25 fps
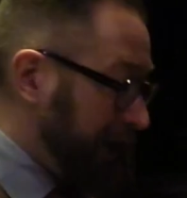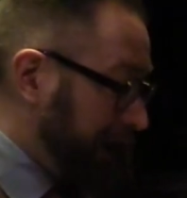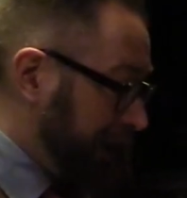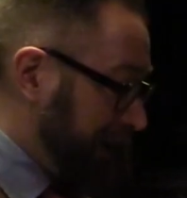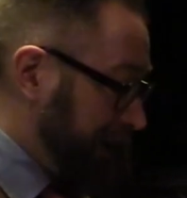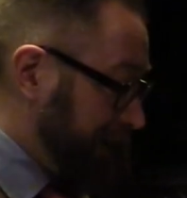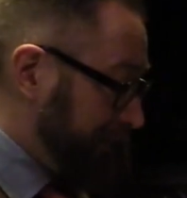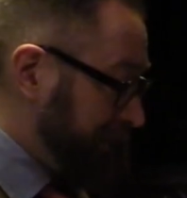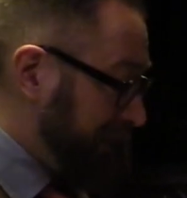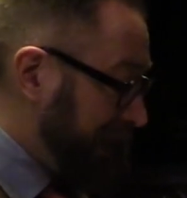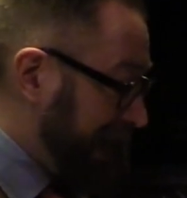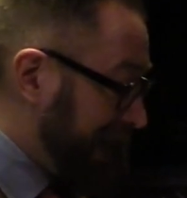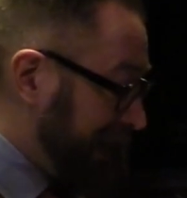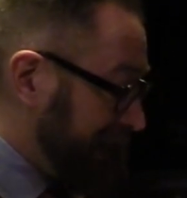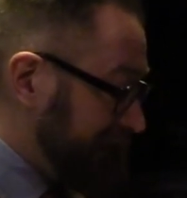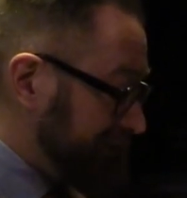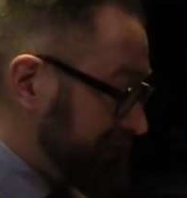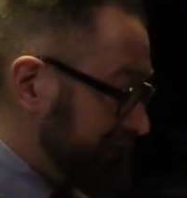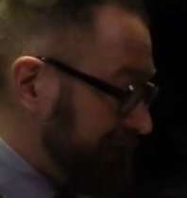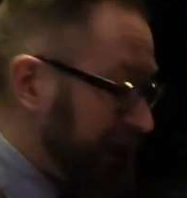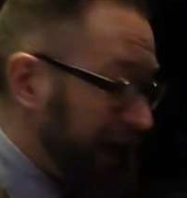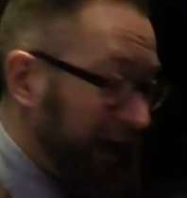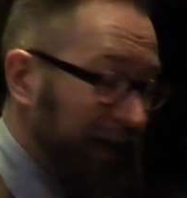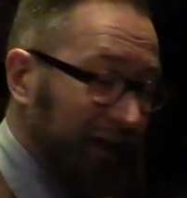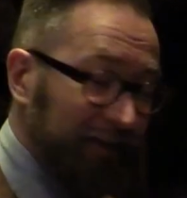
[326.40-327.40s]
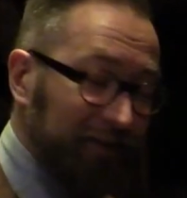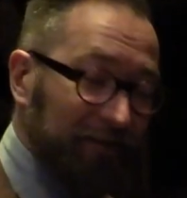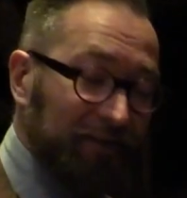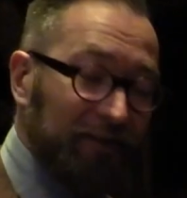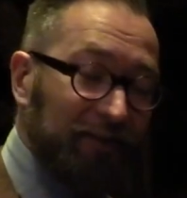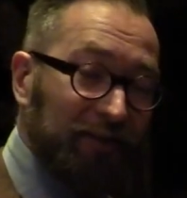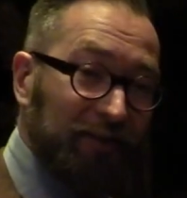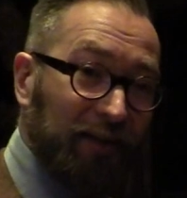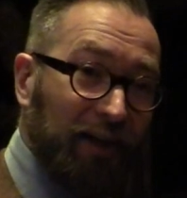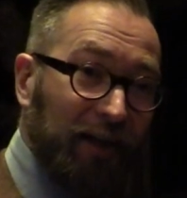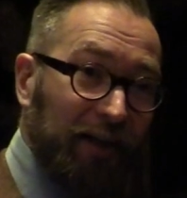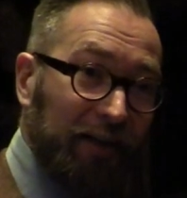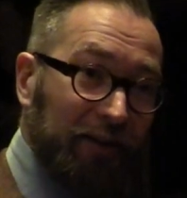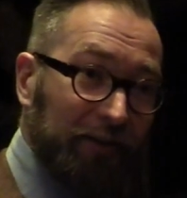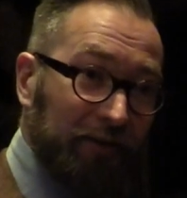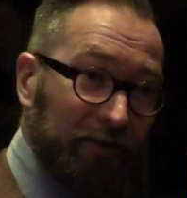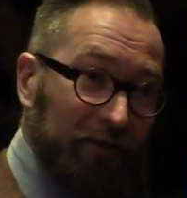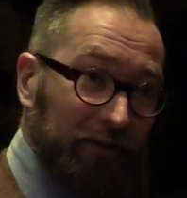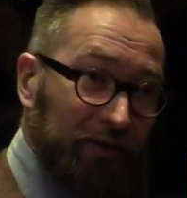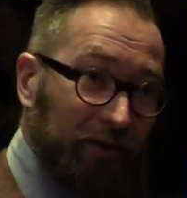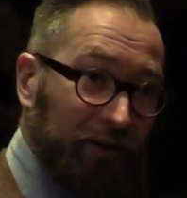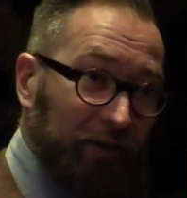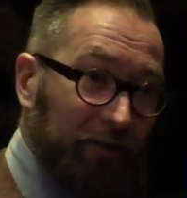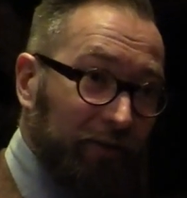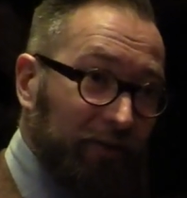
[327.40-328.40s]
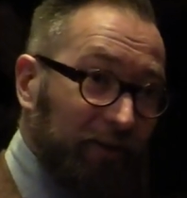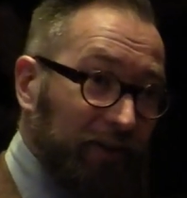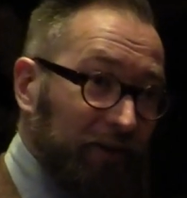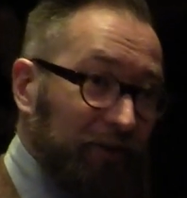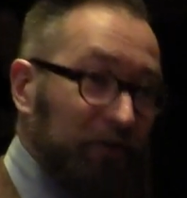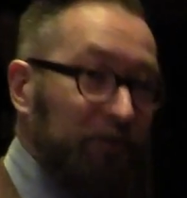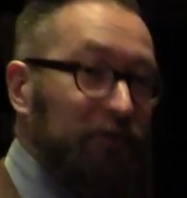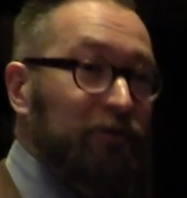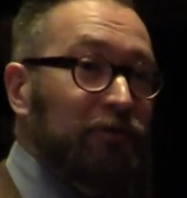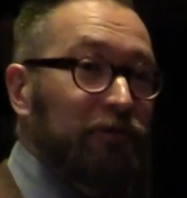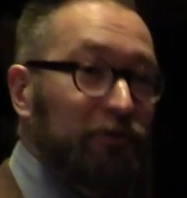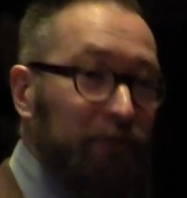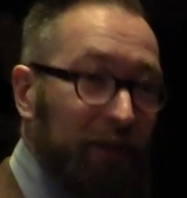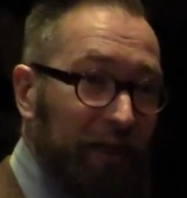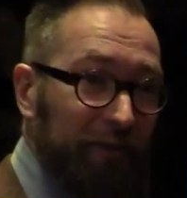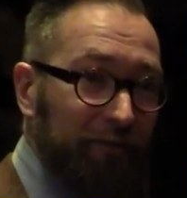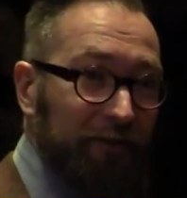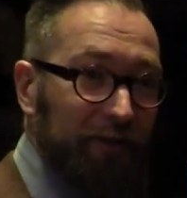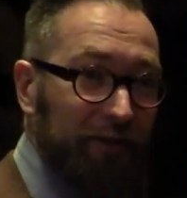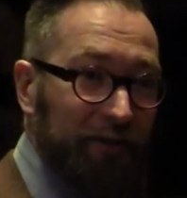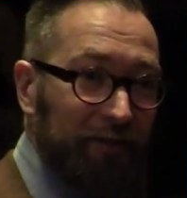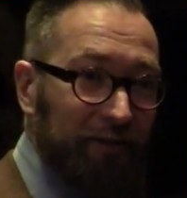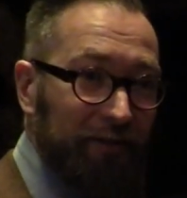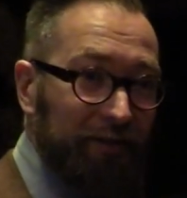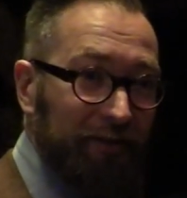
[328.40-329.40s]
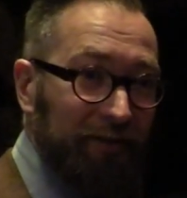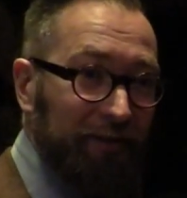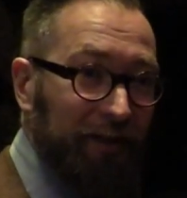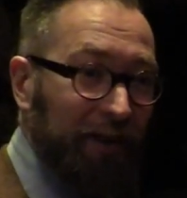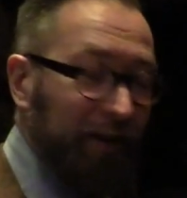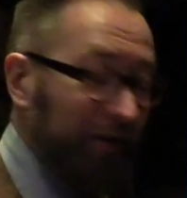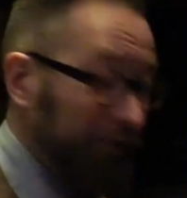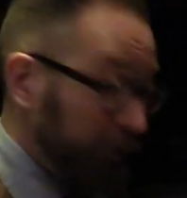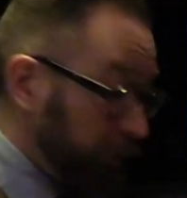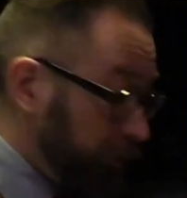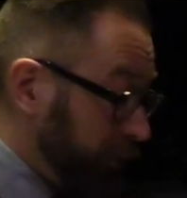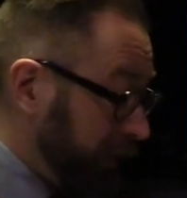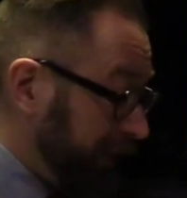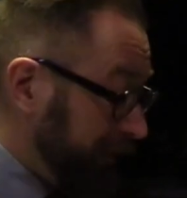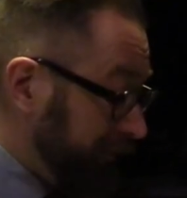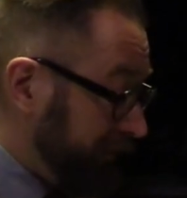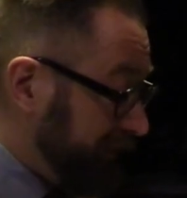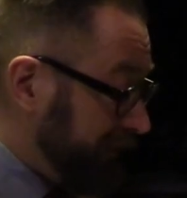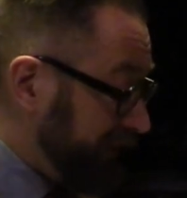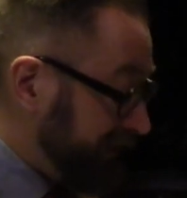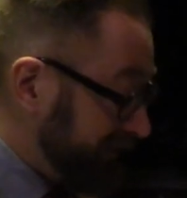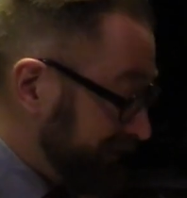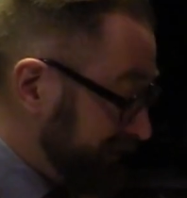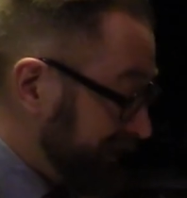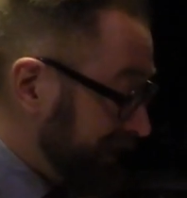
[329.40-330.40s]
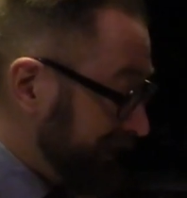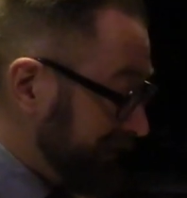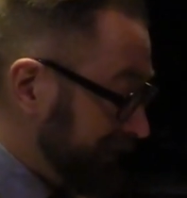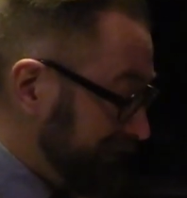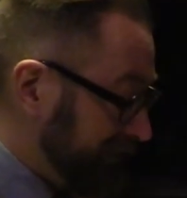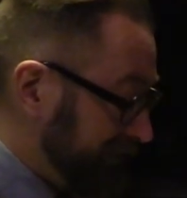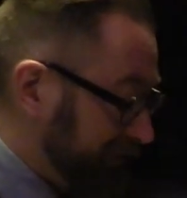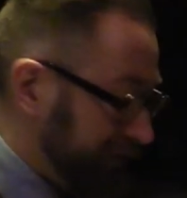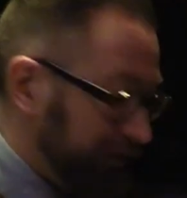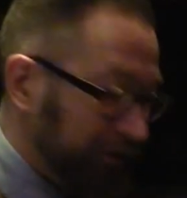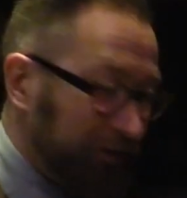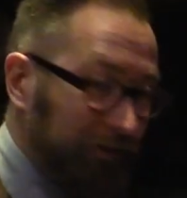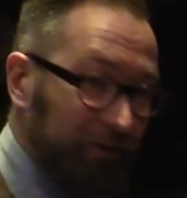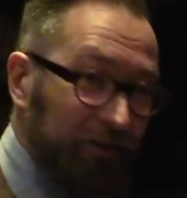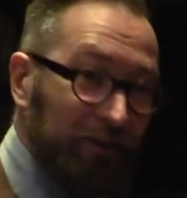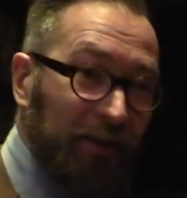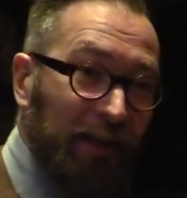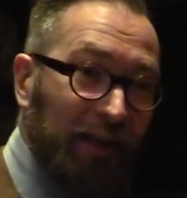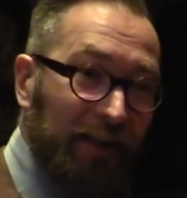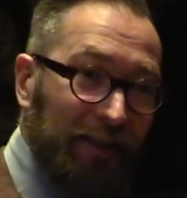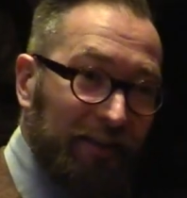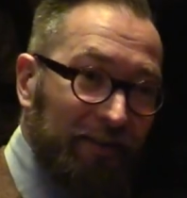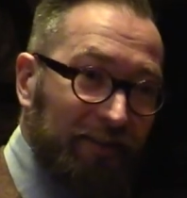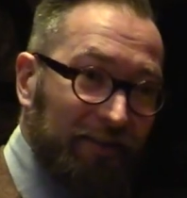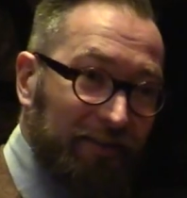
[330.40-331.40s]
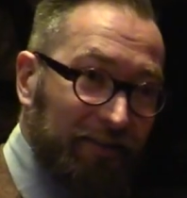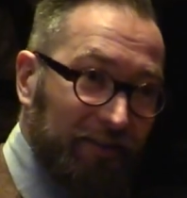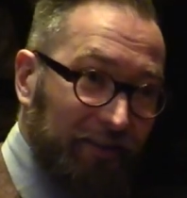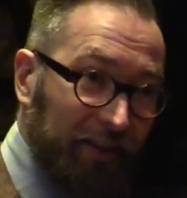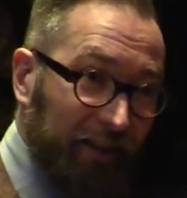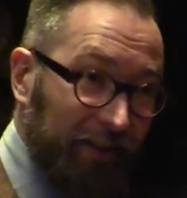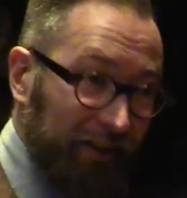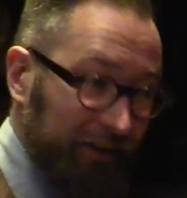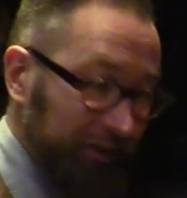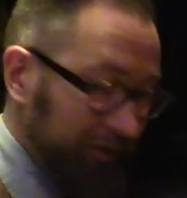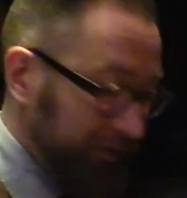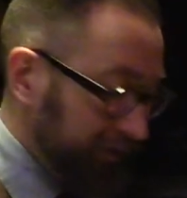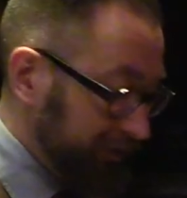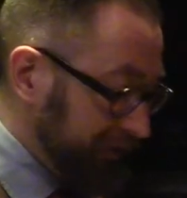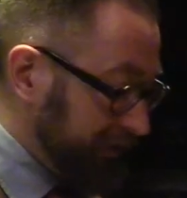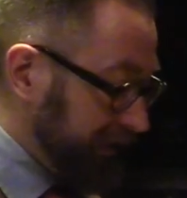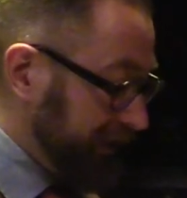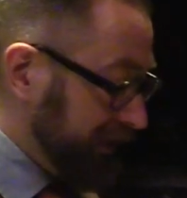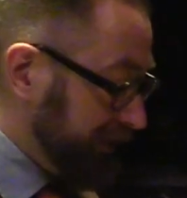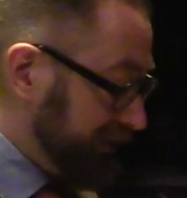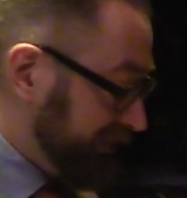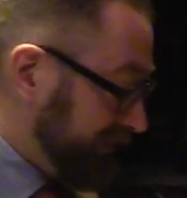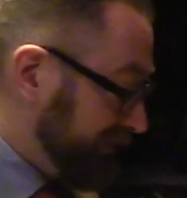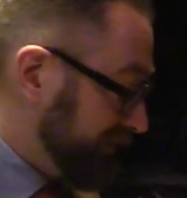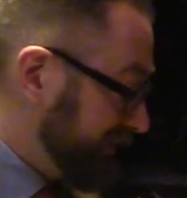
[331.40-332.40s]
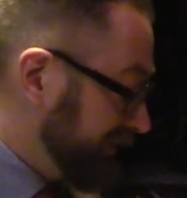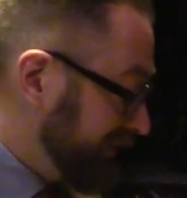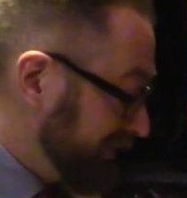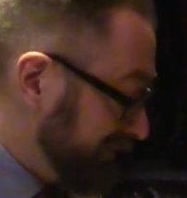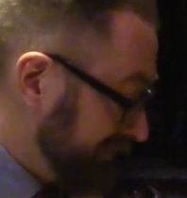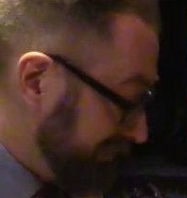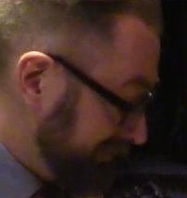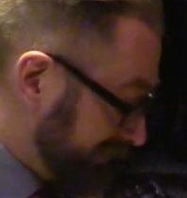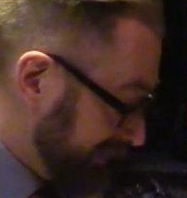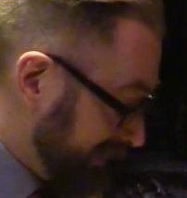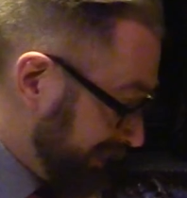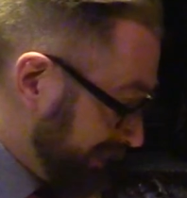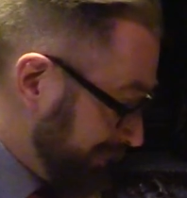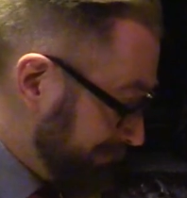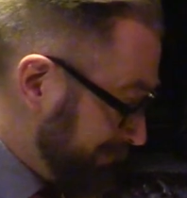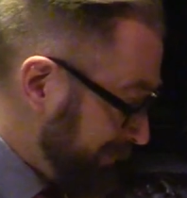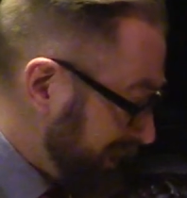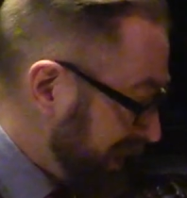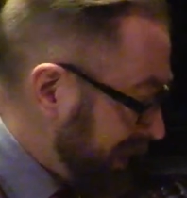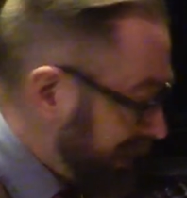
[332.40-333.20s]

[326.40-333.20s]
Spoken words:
as designers of extravagant, quite fantastical stage scenery.